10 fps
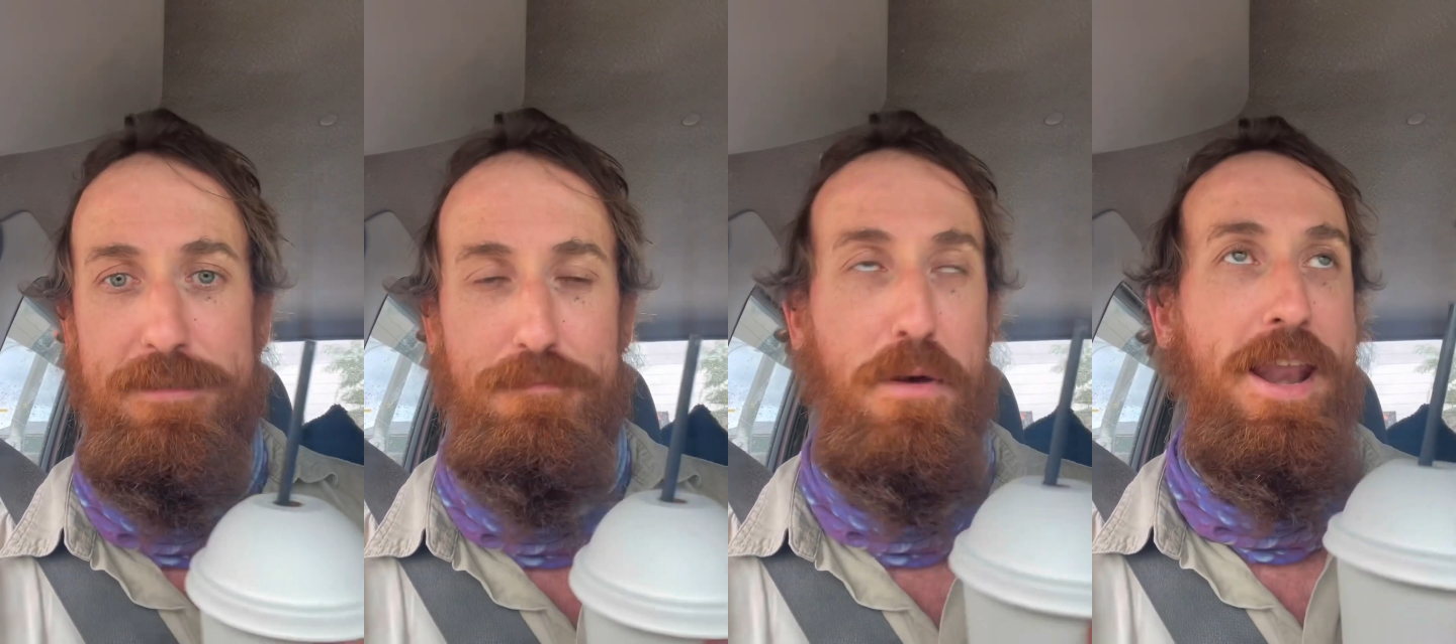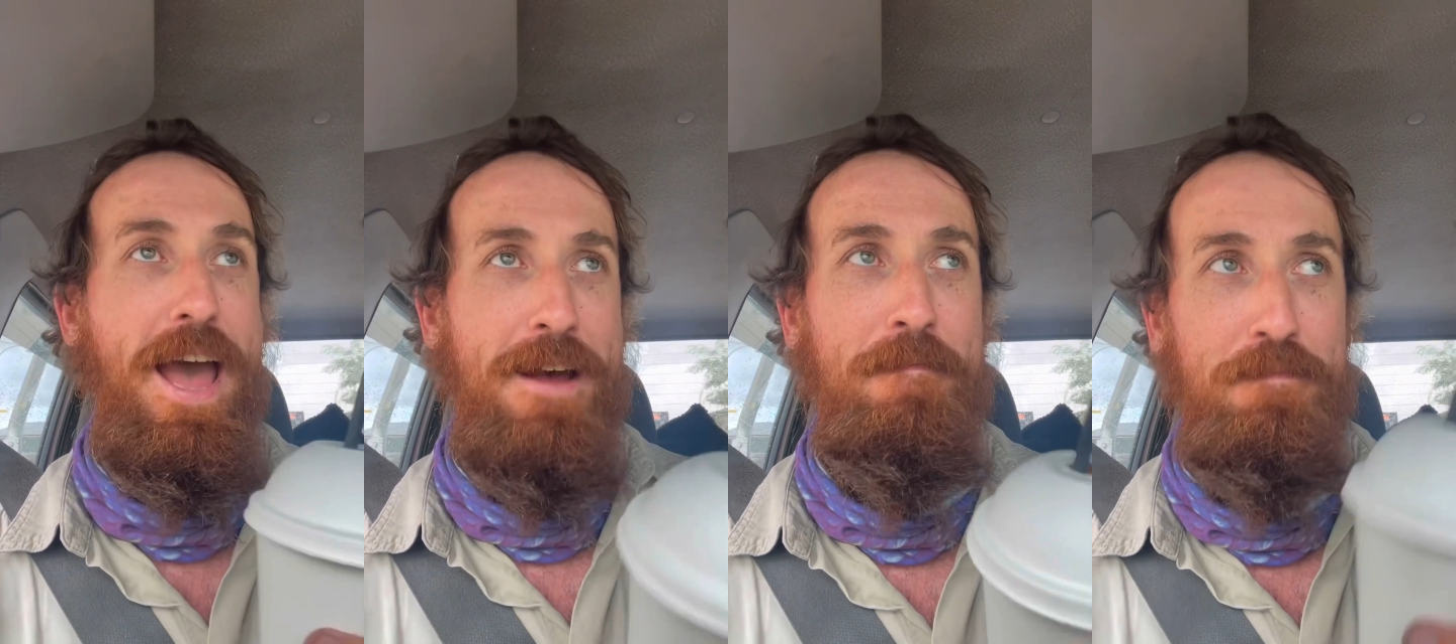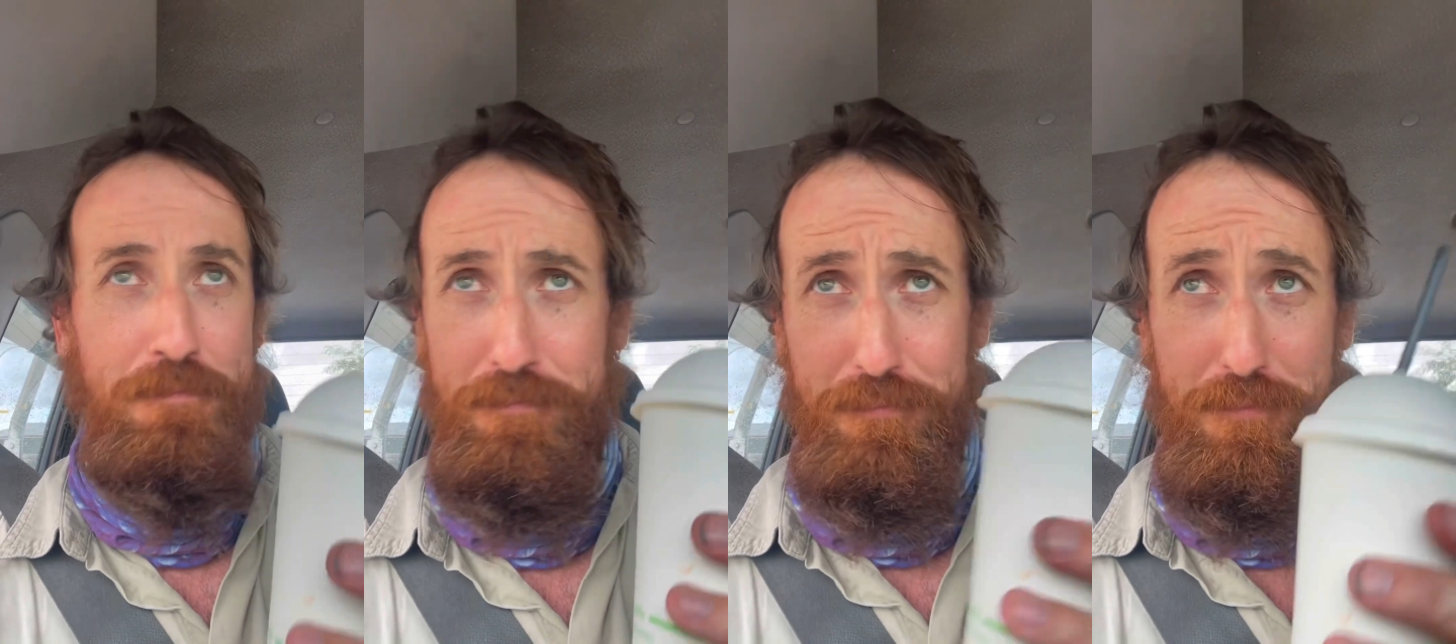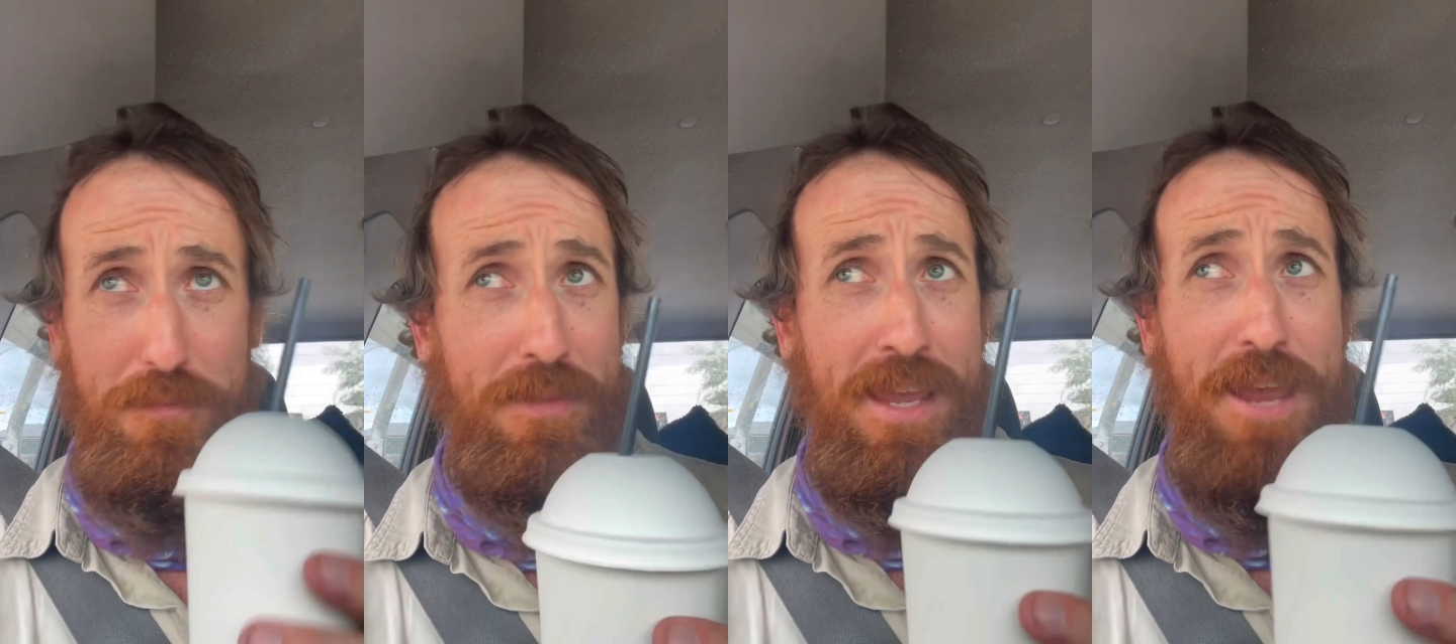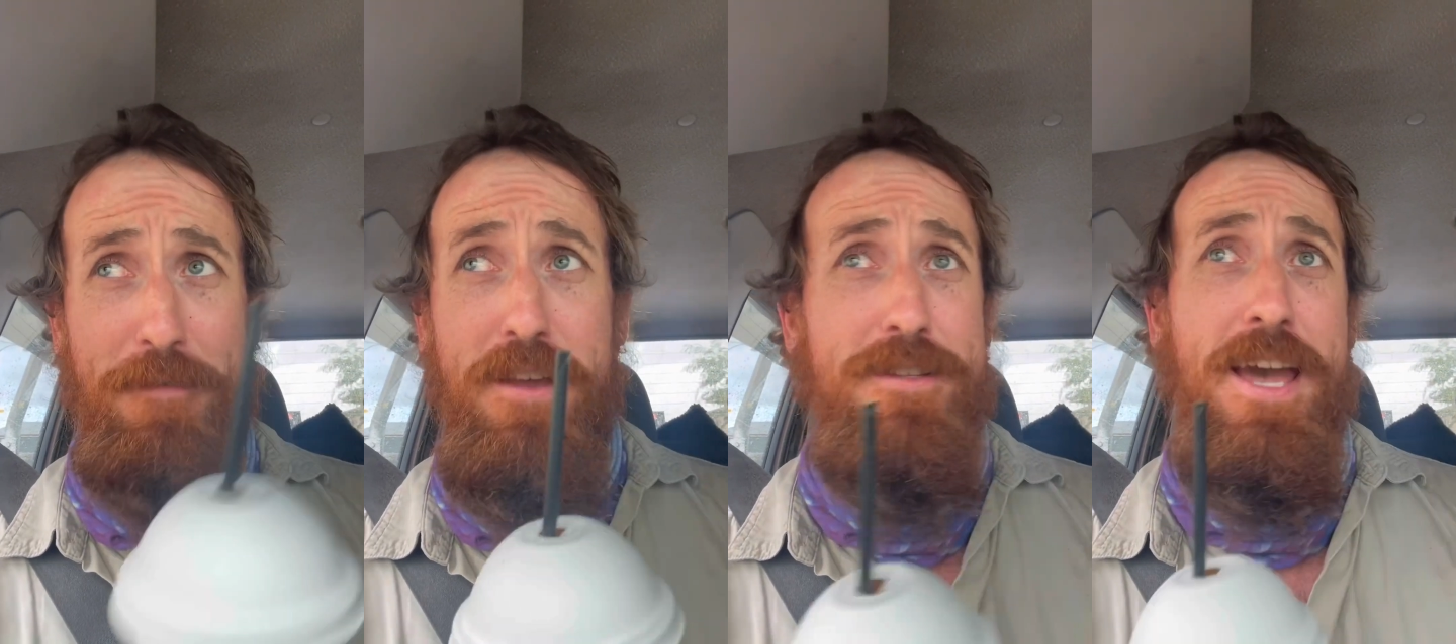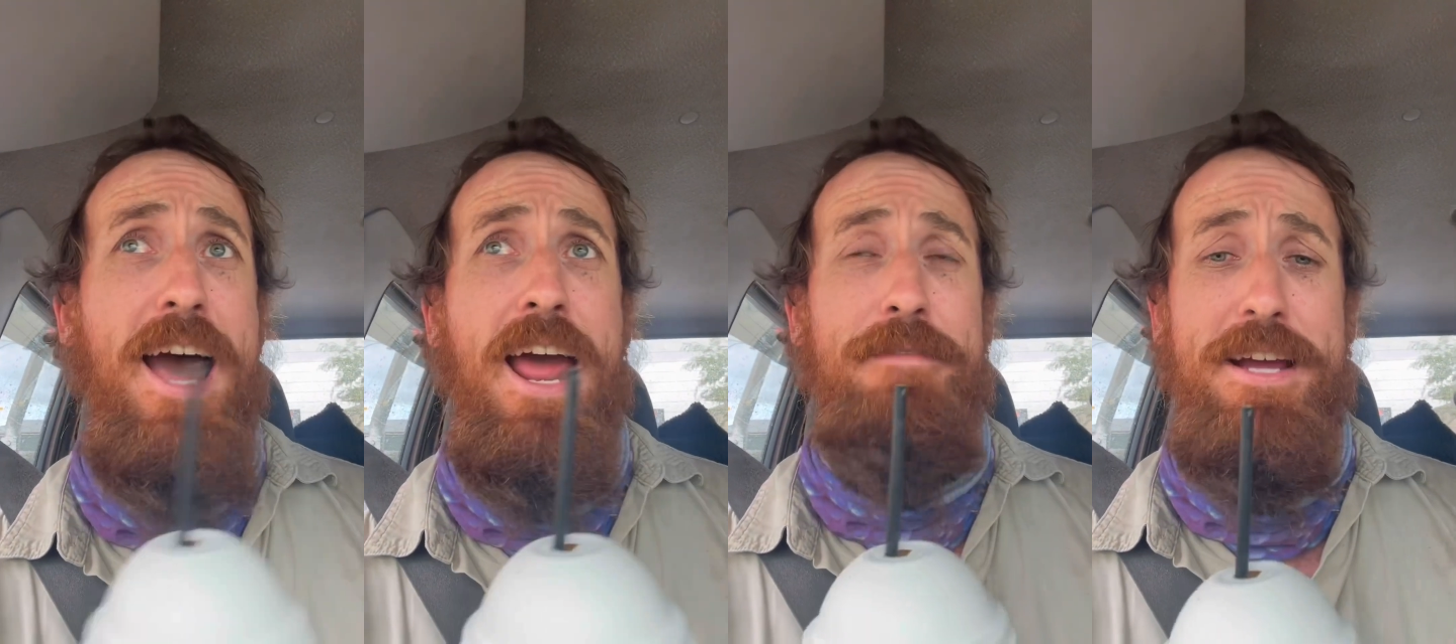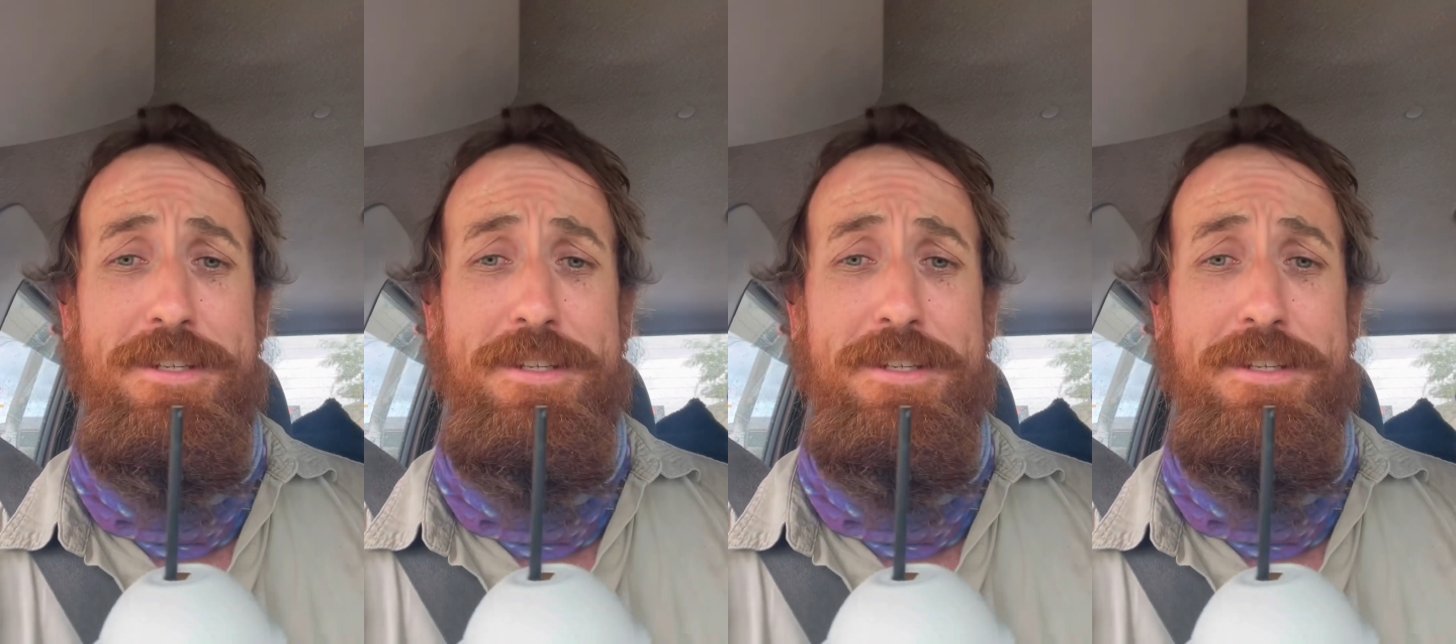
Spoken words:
But if you can't have that,